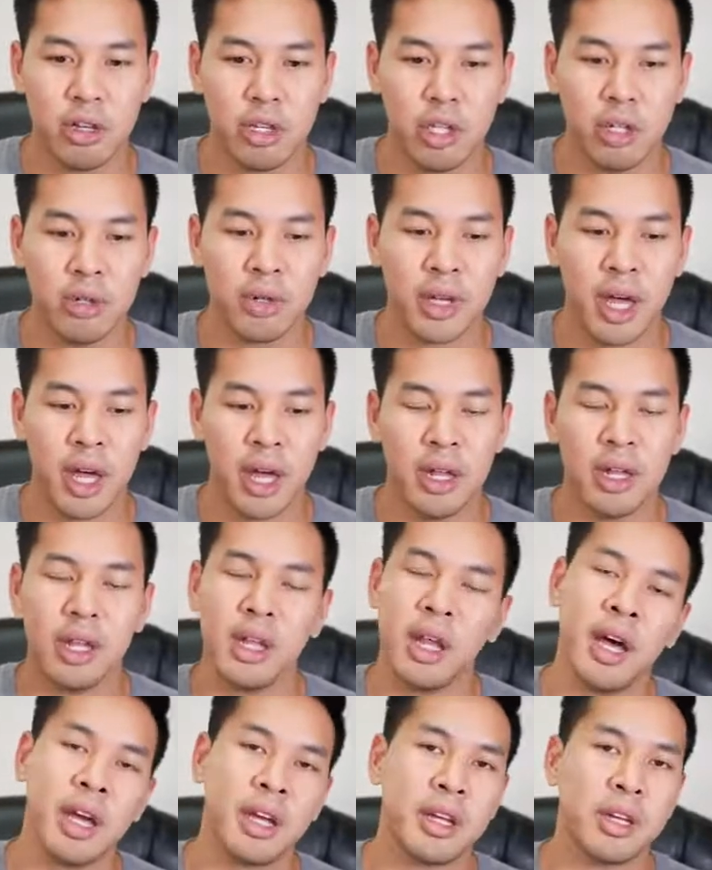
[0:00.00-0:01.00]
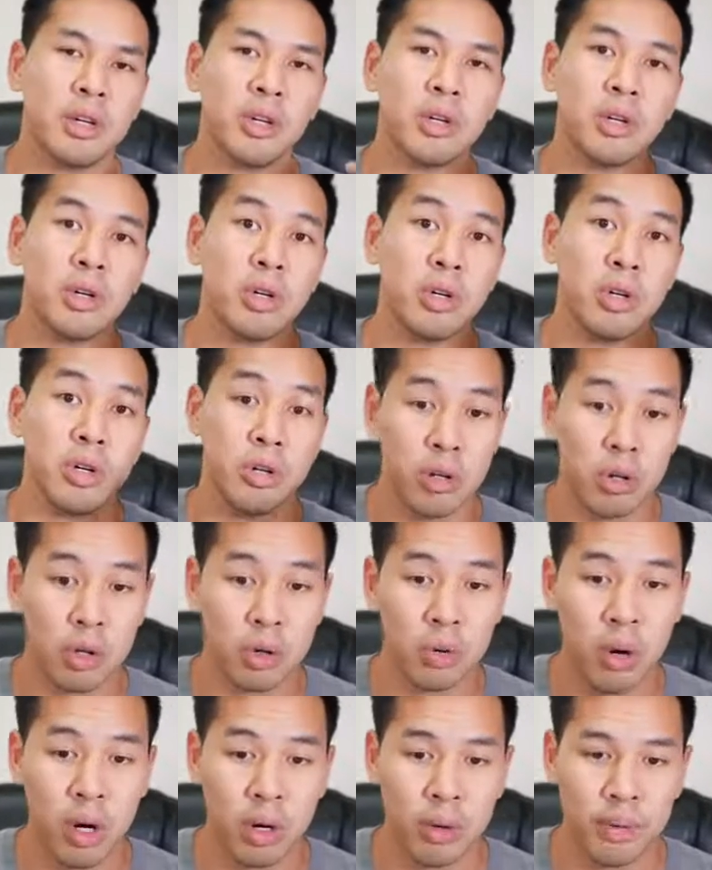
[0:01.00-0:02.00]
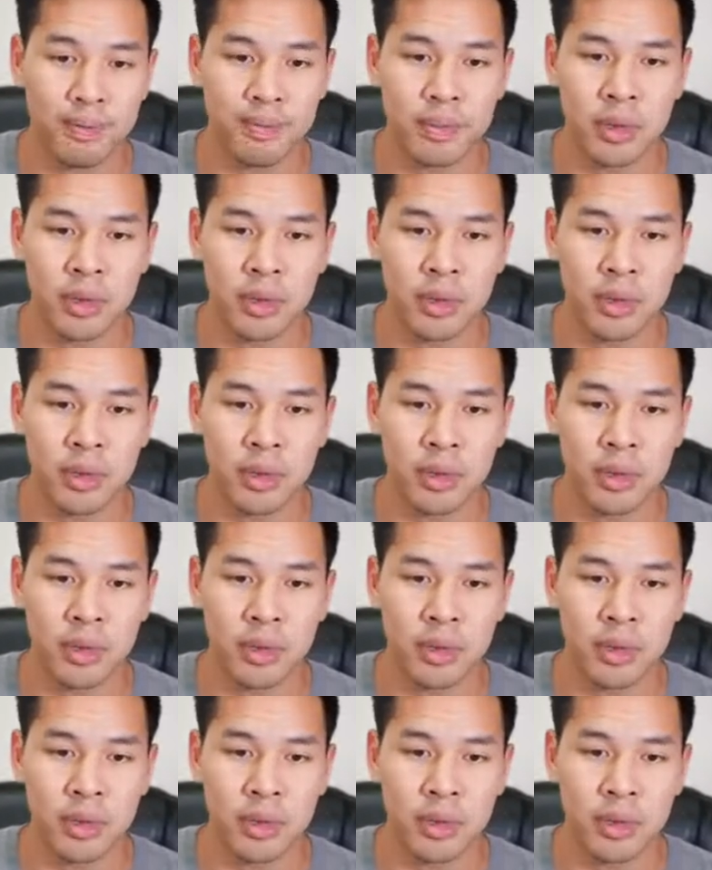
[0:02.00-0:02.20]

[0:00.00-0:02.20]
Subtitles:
you'll get like your quote.